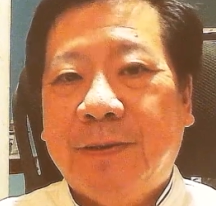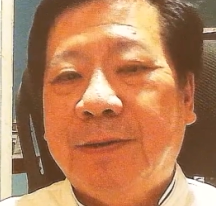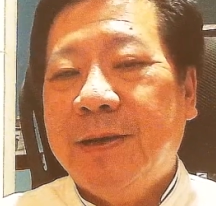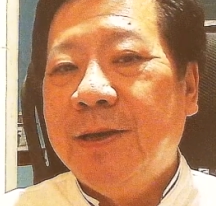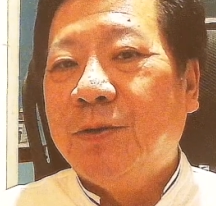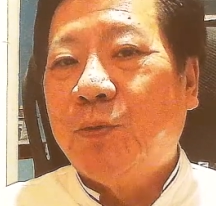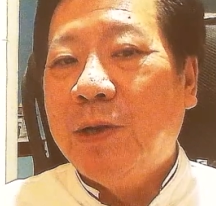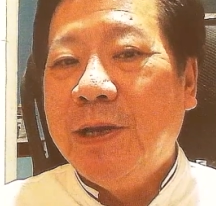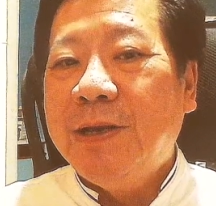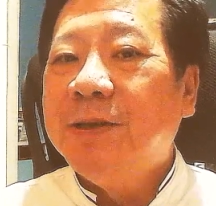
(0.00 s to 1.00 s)
is
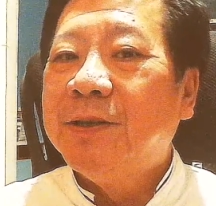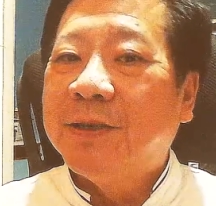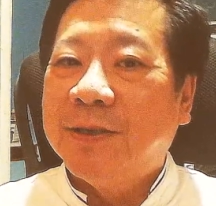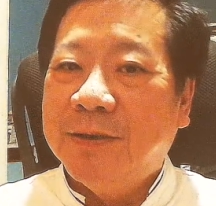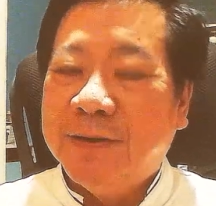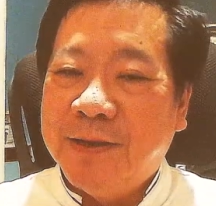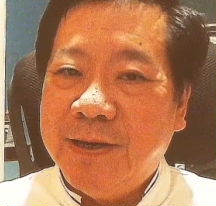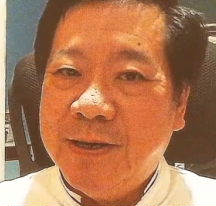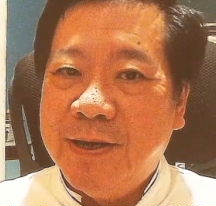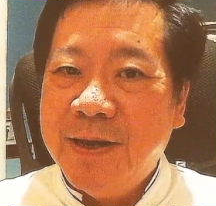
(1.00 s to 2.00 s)
really
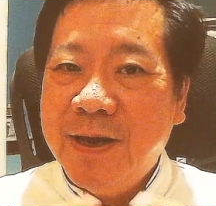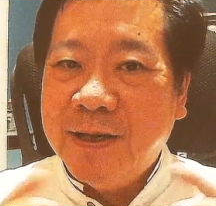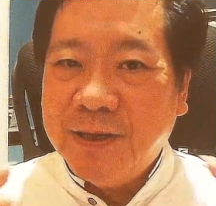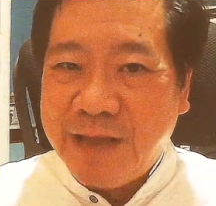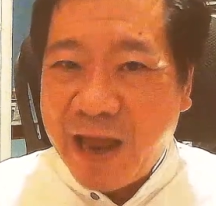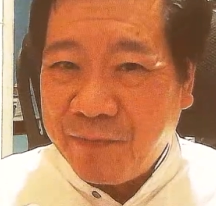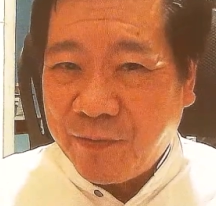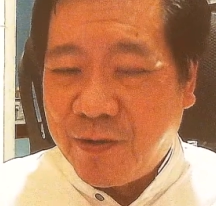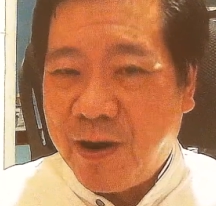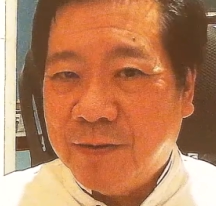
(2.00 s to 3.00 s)
Sidi,
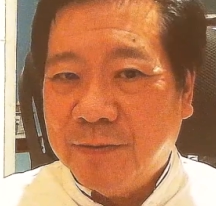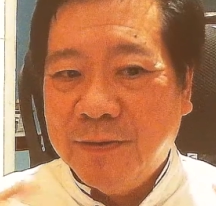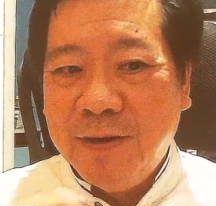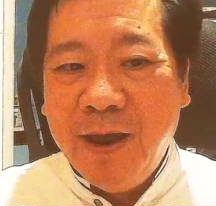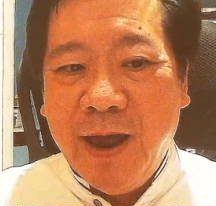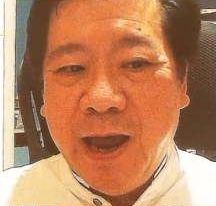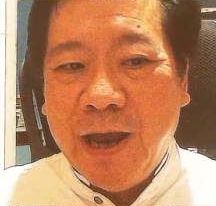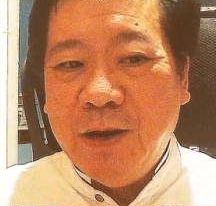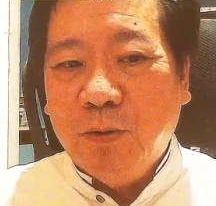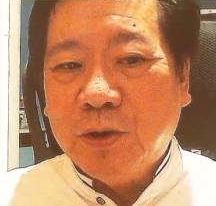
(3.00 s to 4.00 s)
death ground.
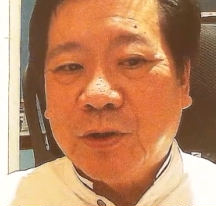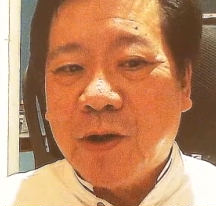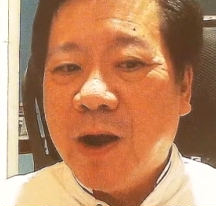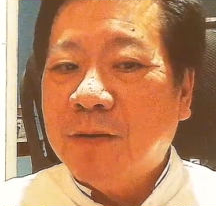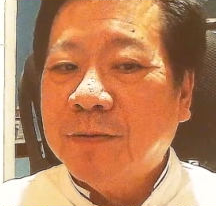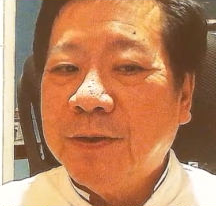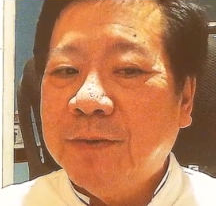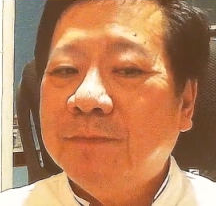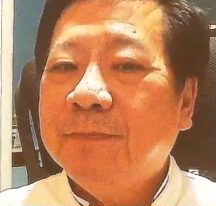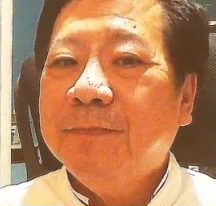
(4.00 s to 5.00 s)
And in those
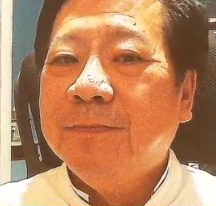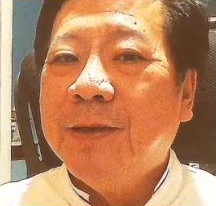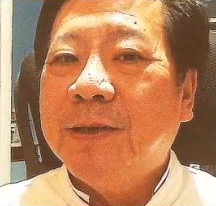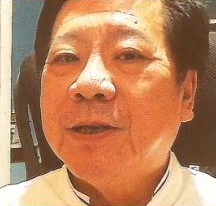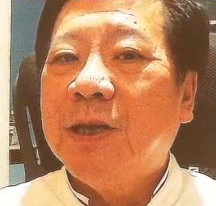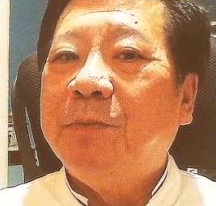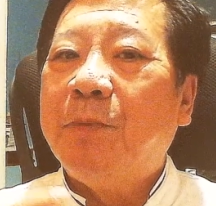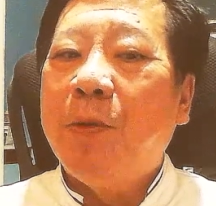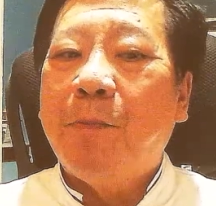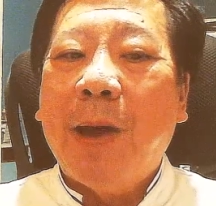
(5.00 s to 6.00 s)
grounds, he says, be
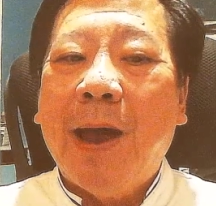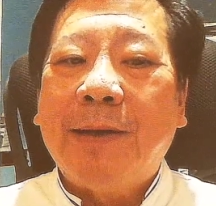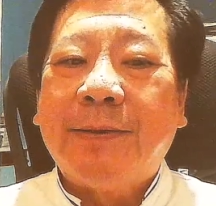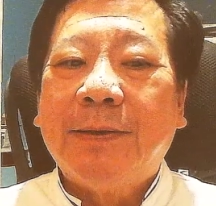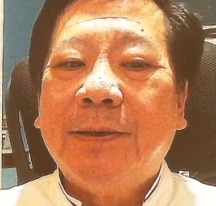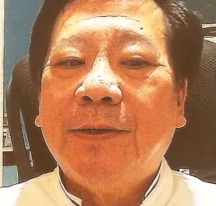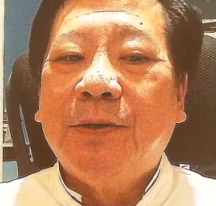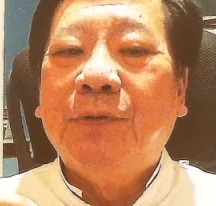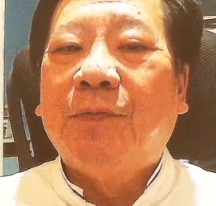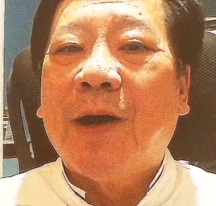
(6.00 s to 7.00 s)
prepared
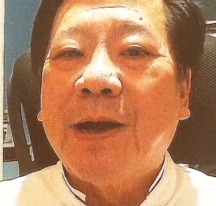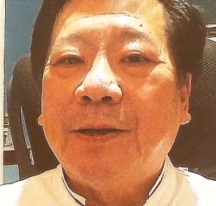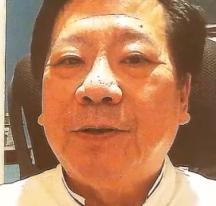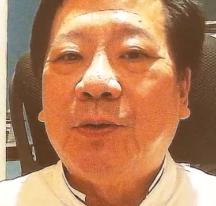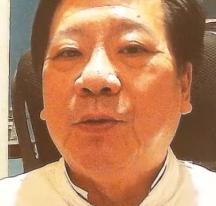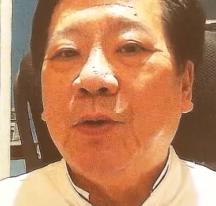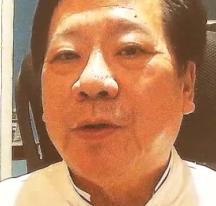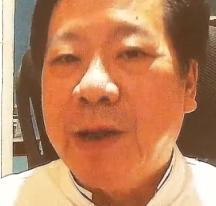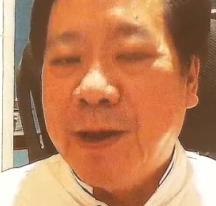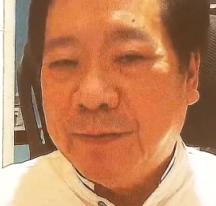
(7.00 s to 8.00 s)
to fight to your
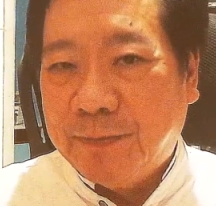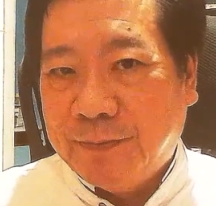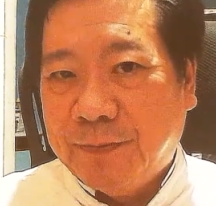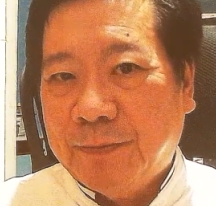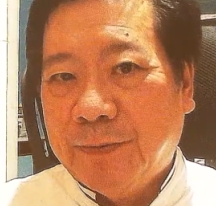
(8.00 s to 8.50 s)
death.